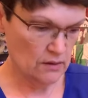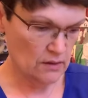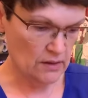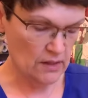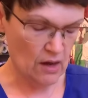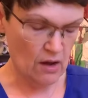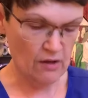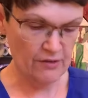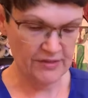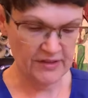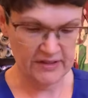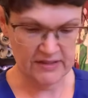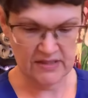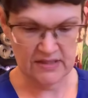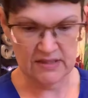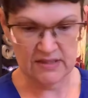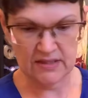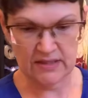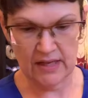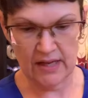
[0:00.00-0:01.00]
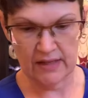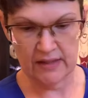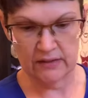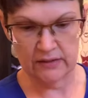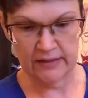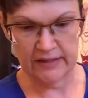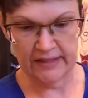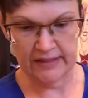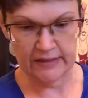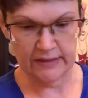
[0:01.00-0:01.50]
And all this is kind of
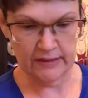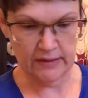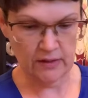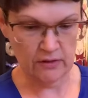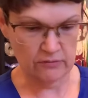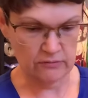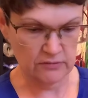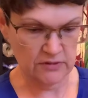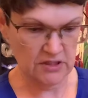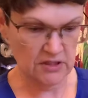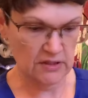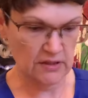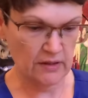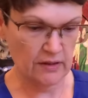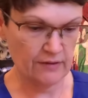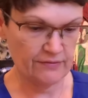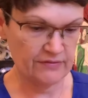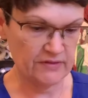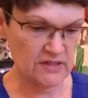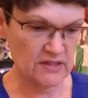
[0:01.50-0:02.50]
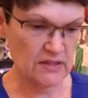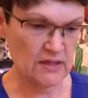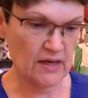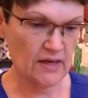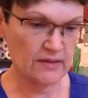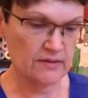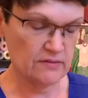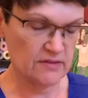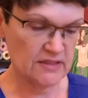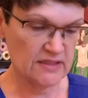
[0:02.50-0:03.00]
leaning on stuff. It's
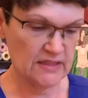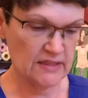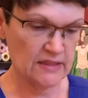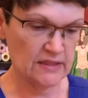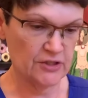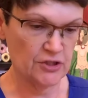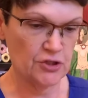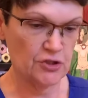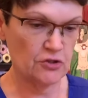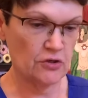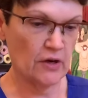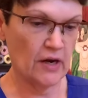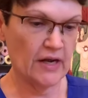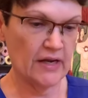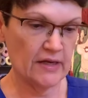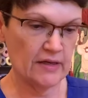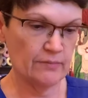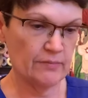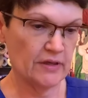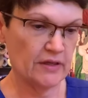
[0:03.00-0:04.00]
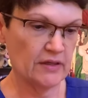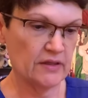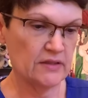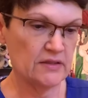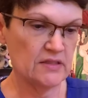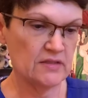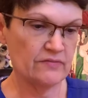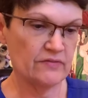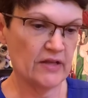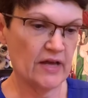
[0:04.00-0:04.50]
not sitting straight
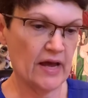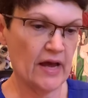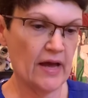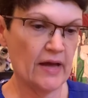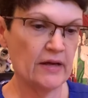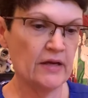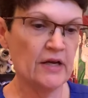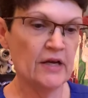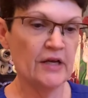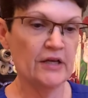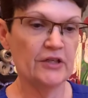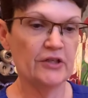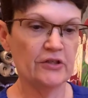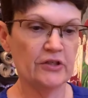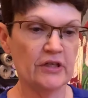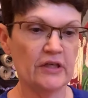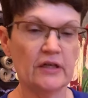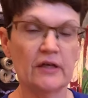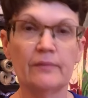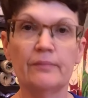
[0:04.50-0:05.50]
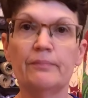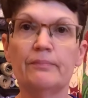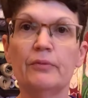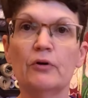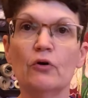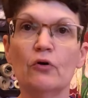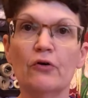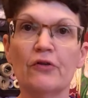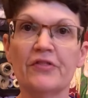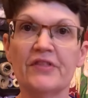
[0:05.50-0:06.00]
because of that. You're going to
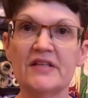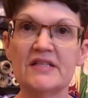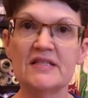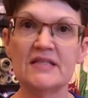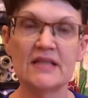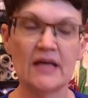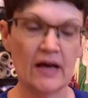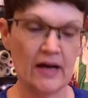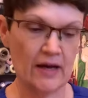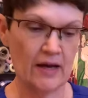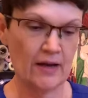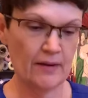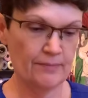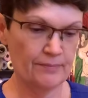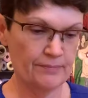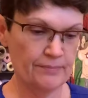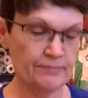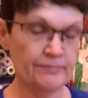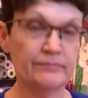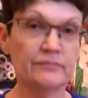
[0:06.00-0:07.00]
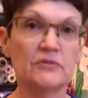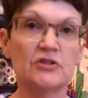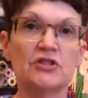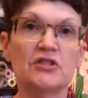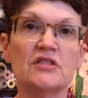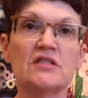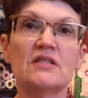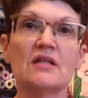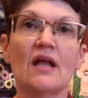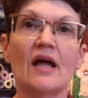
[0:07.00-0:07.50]
pull this up
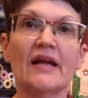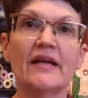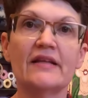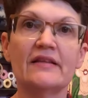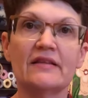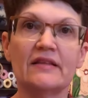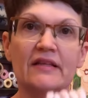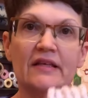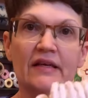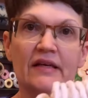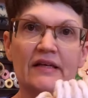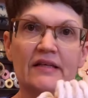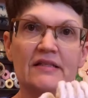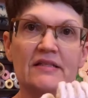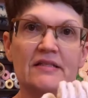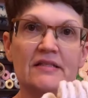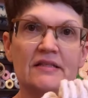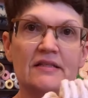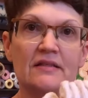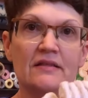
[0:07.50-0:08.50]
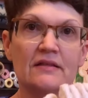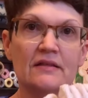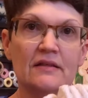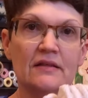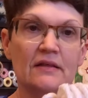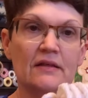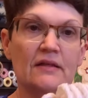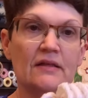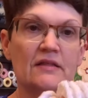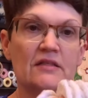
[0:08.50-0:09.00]
just like this
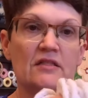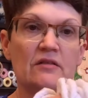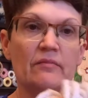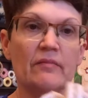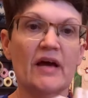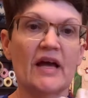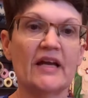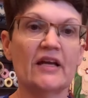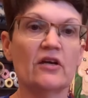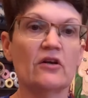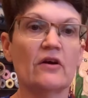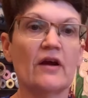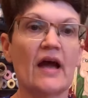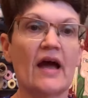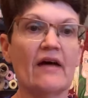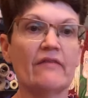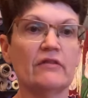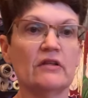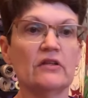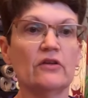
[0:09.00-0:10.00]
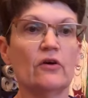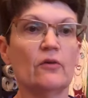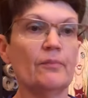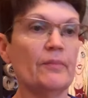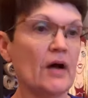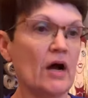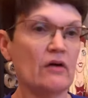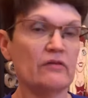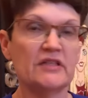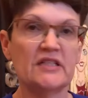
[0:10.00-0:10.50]
to make her have a
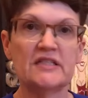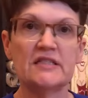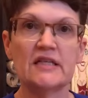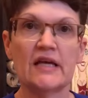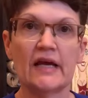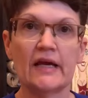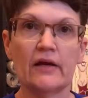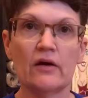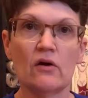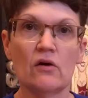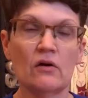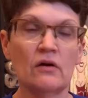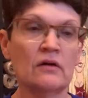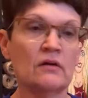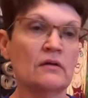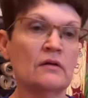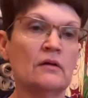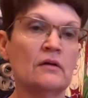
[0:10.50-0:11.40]
little ponytail.